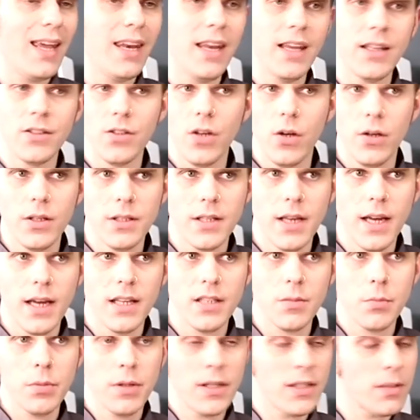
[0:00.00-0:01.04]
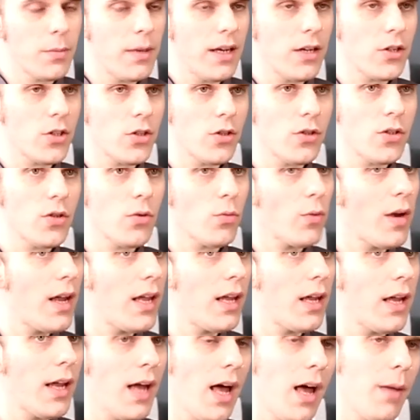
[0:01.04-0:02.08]
And as always, guys, please make sure to
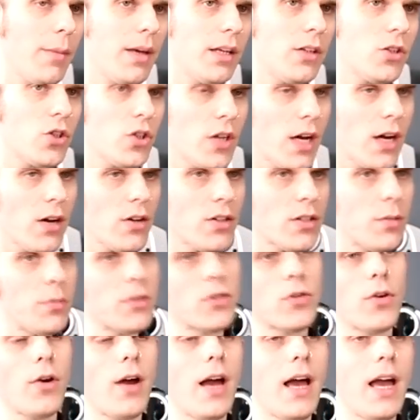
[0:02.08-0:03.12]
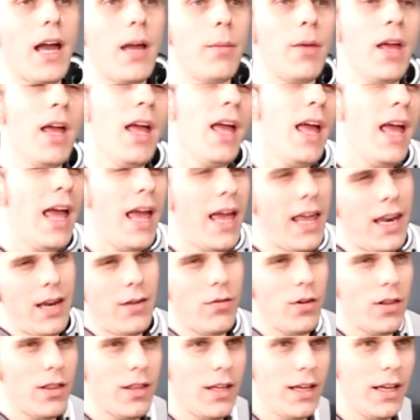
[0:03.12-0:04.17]
rate, comment, share, subscribe, and
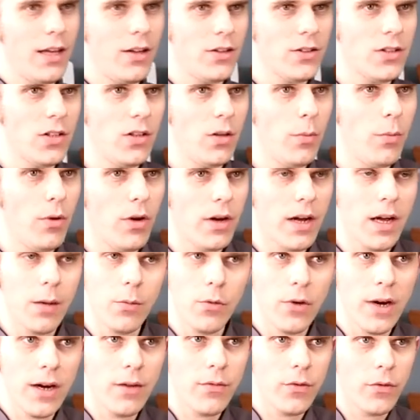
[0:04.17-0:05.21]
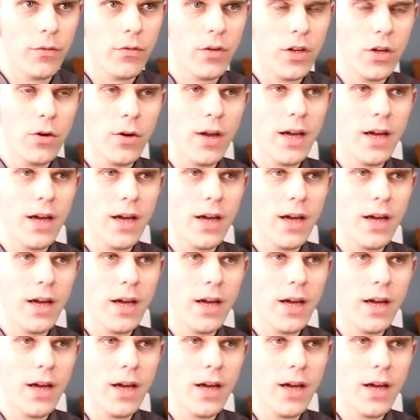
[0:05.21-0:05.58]
everything else in the book. I'm grateful for you